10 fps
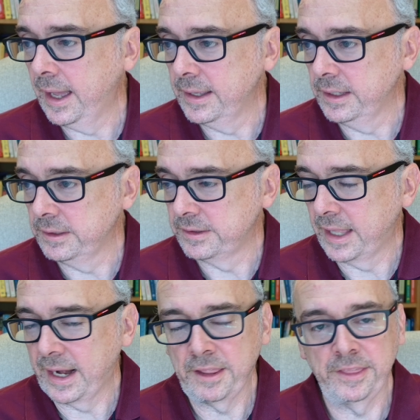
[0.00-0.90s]
is
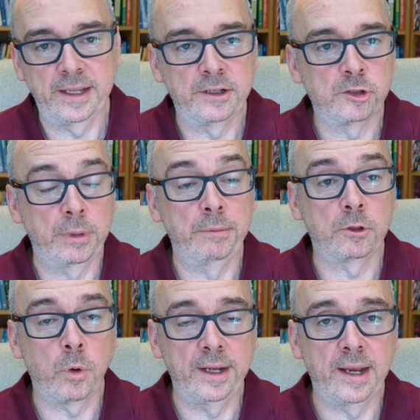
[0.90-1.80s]
that I think it's
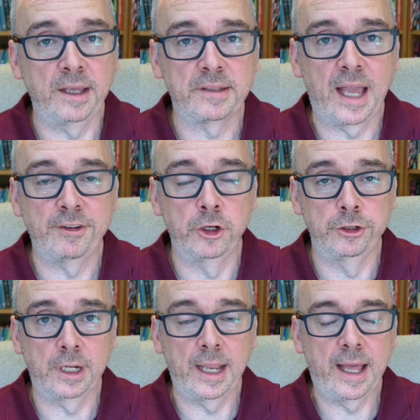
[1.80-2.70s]
sometimes quite nice to have an
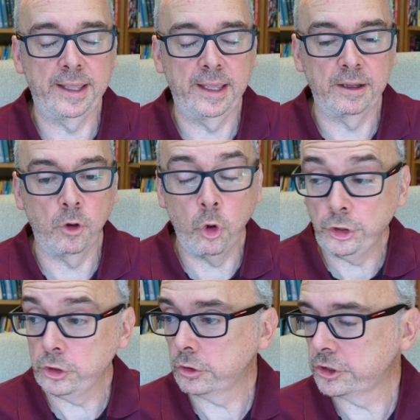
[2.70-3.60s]
underlying
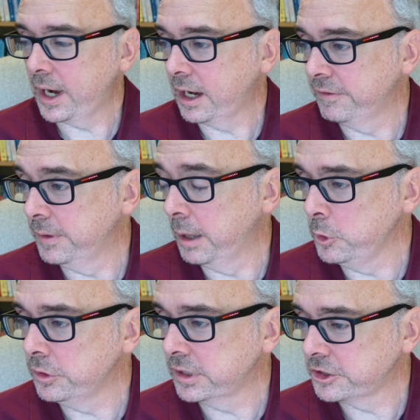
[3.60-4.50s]
audio track,
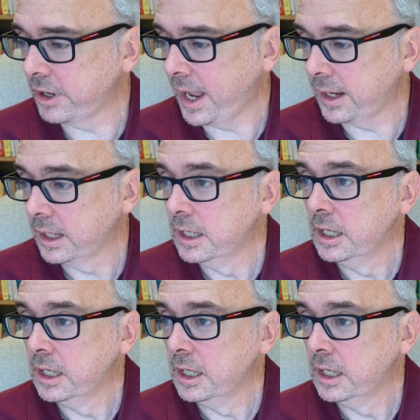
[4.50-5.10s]
a music track.